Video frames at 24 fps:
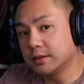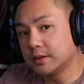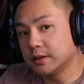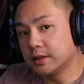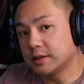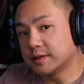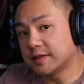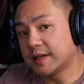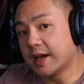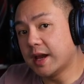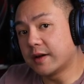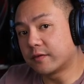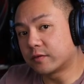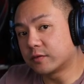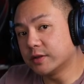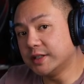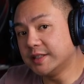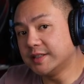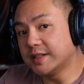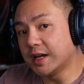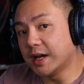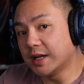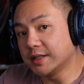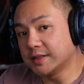It's every
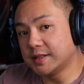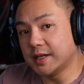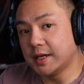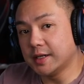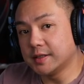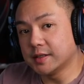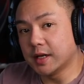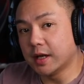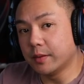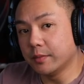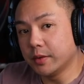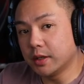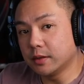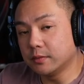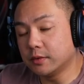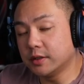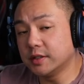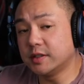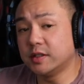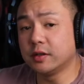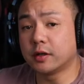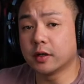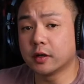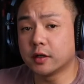dot day dot
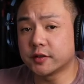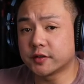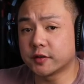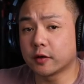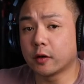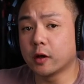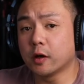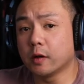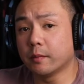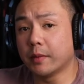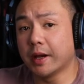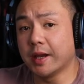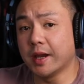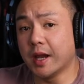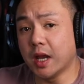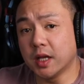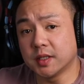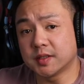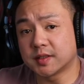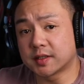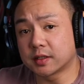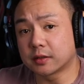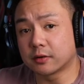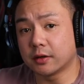minimalist. You can also go to my
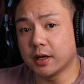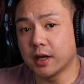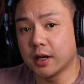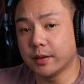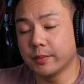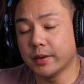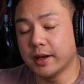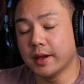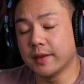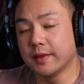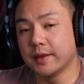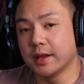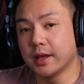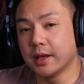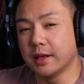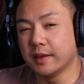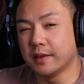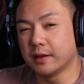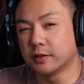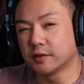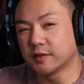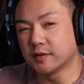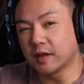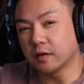Instagram, and then
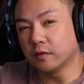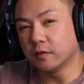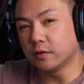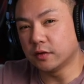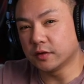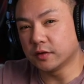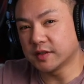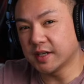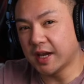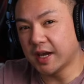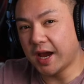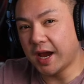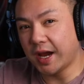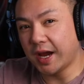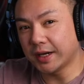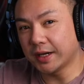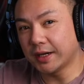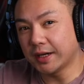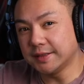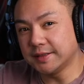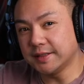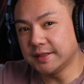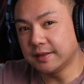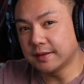there's like a little tag
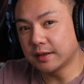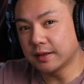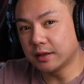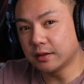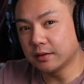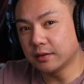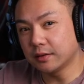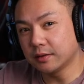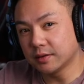I D there.